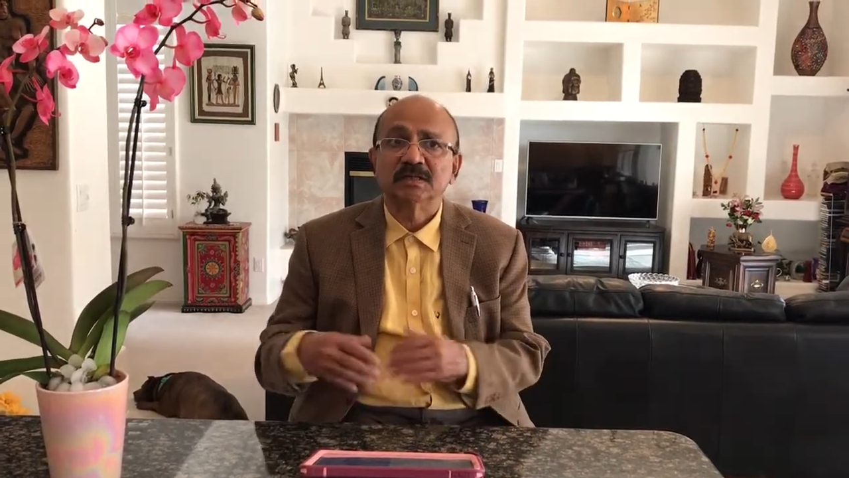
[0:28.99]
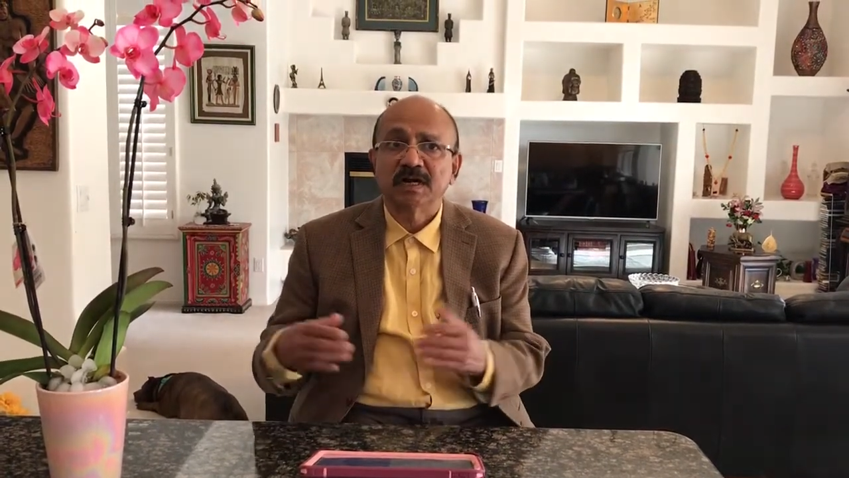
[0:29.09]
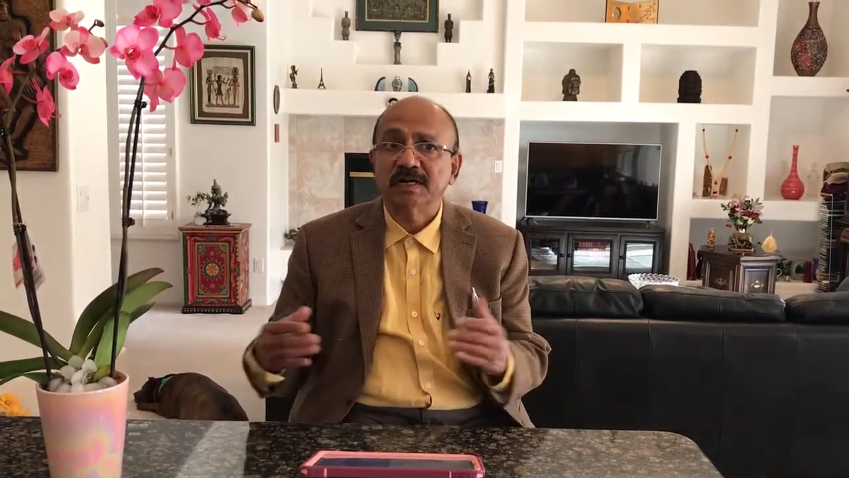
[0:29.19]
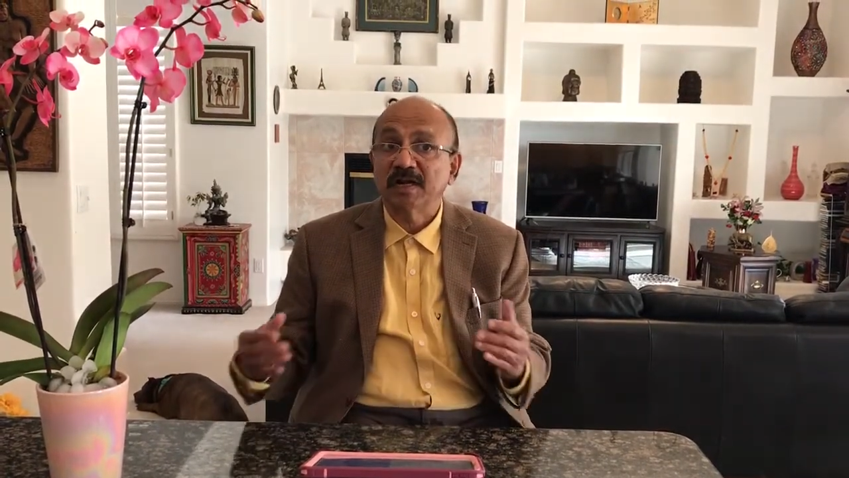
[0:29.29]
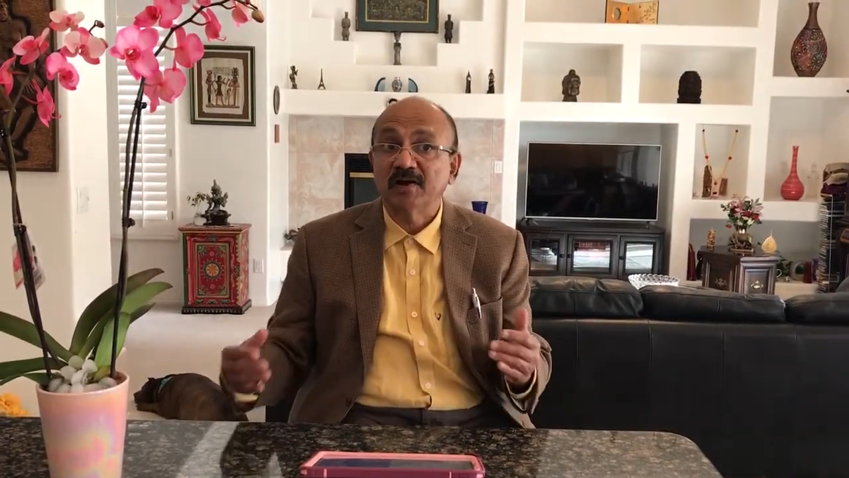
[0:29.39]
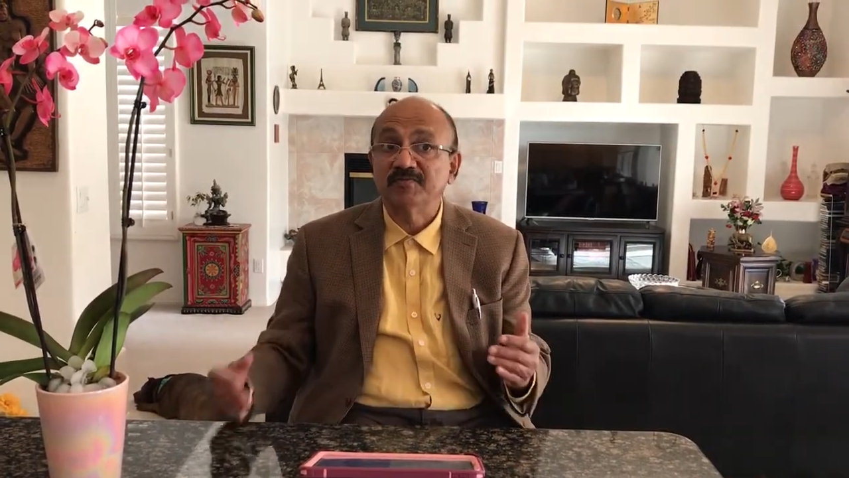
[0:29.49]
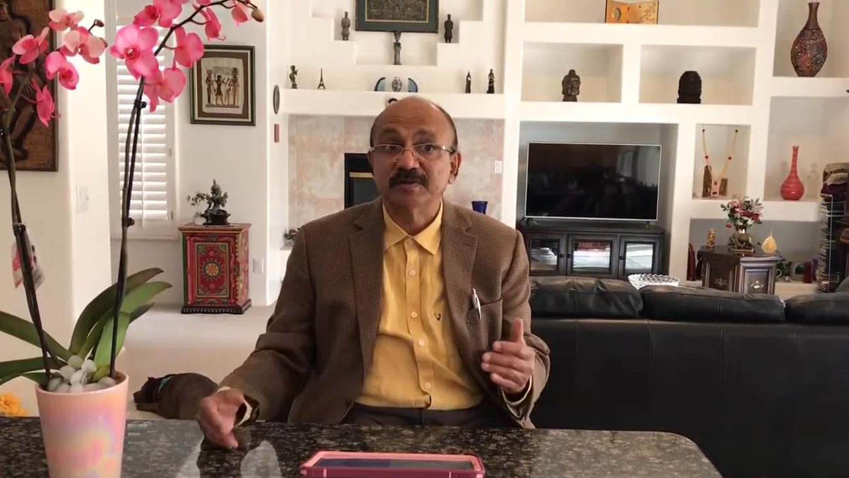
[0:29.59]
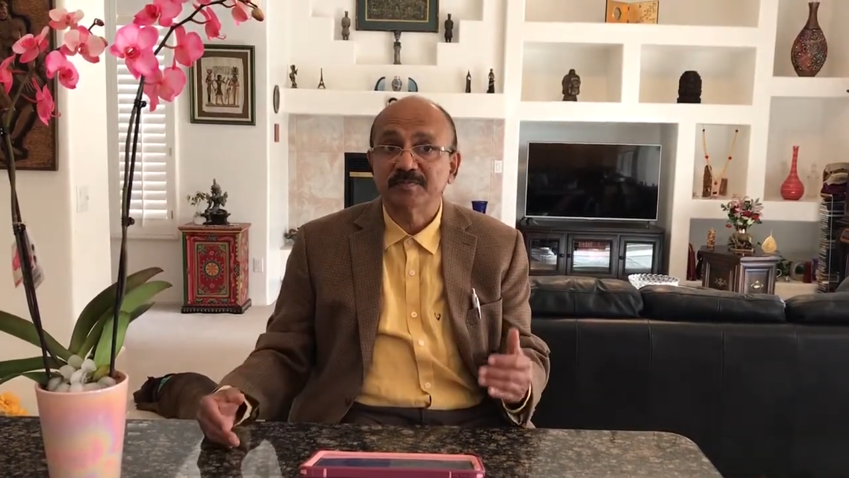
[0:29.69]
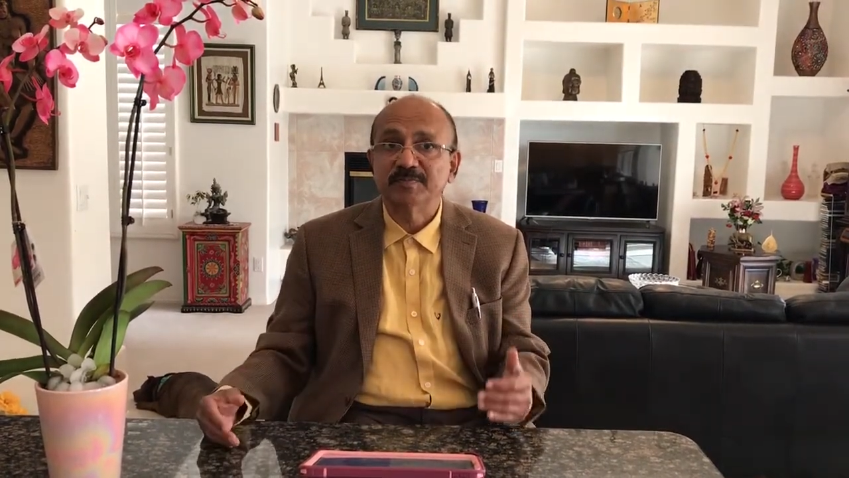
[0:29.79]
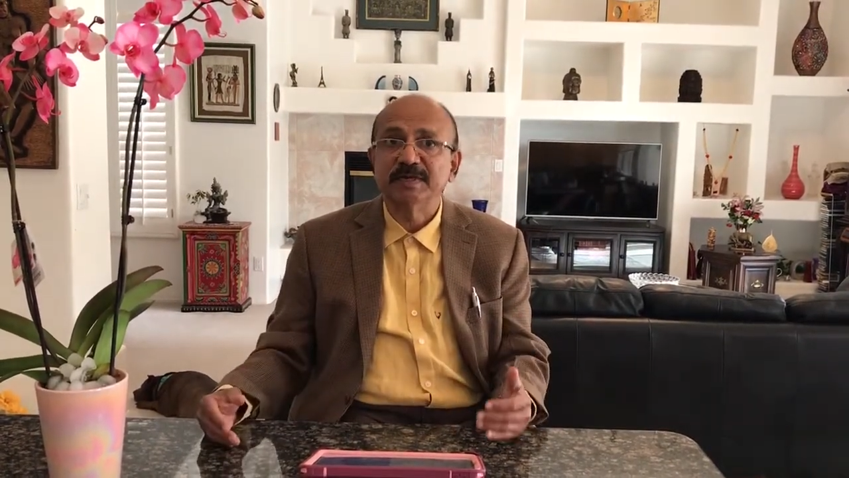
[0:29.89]
and
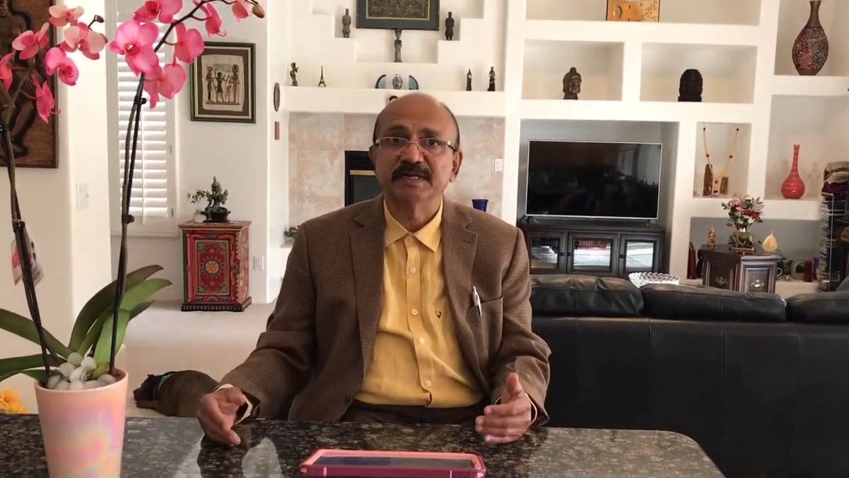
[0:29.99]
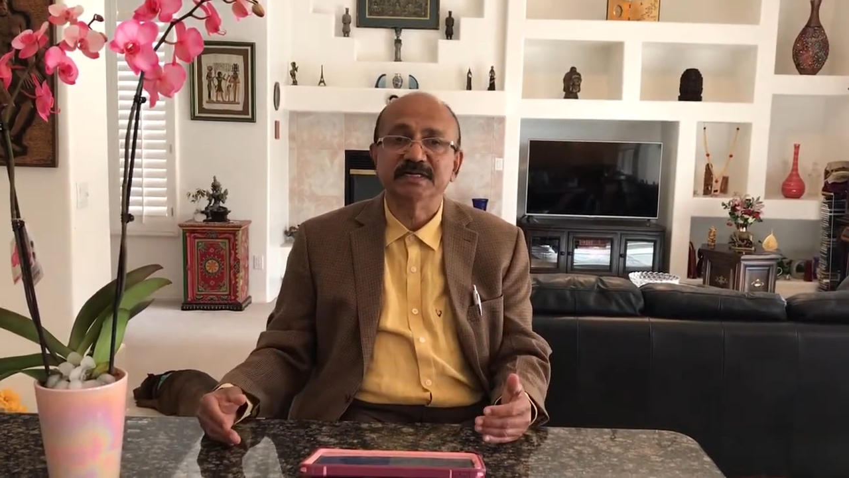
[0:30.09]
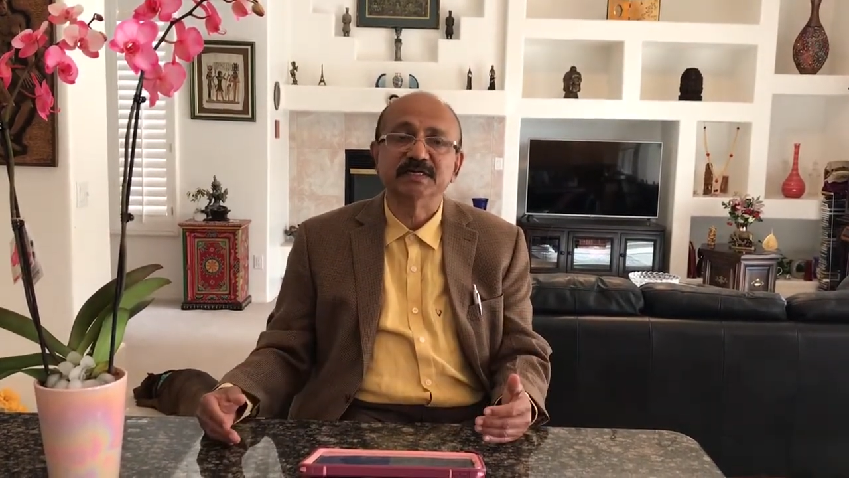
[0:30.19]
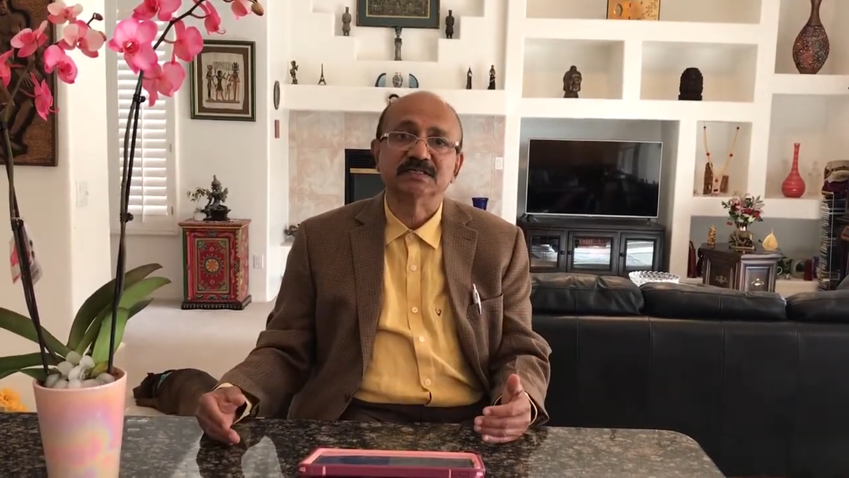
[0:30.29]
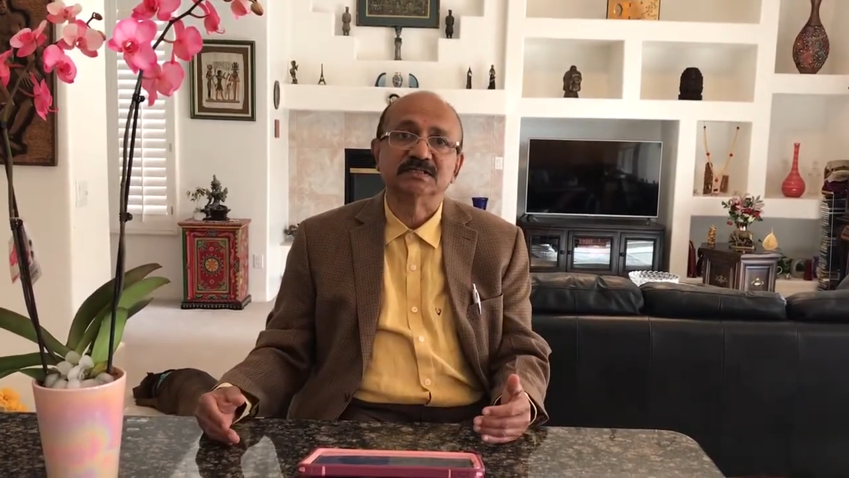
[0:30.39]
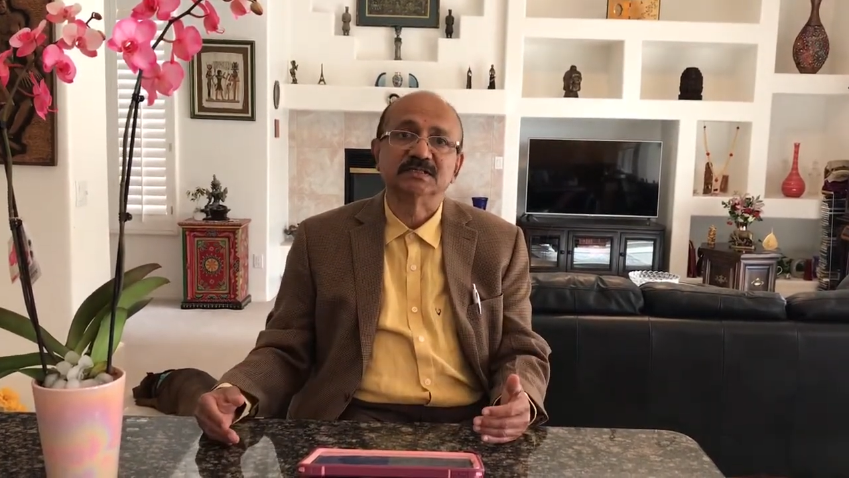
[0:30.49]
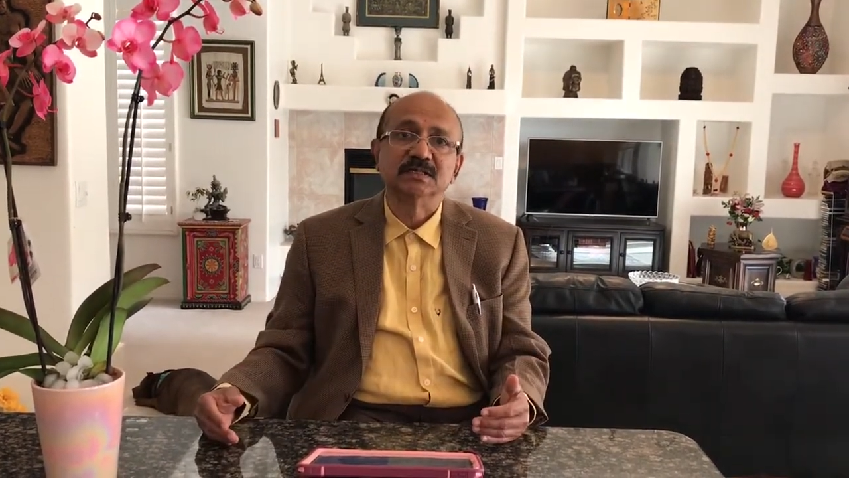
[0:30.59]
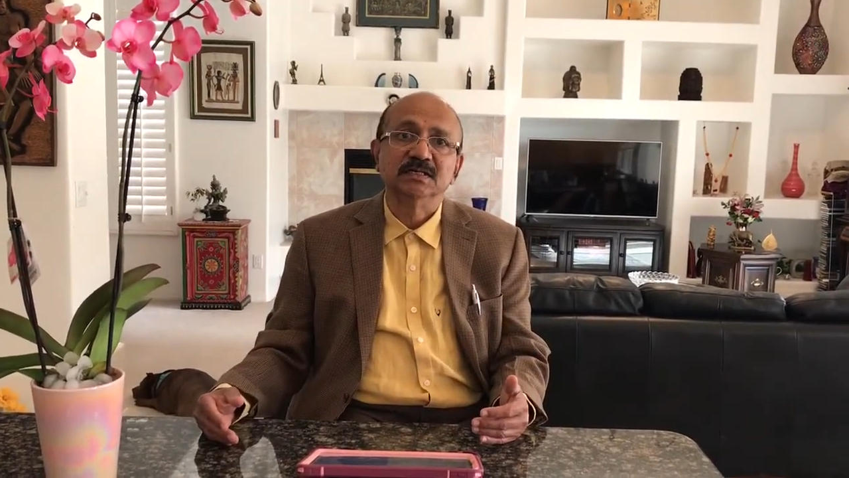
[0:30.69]
often PhDs,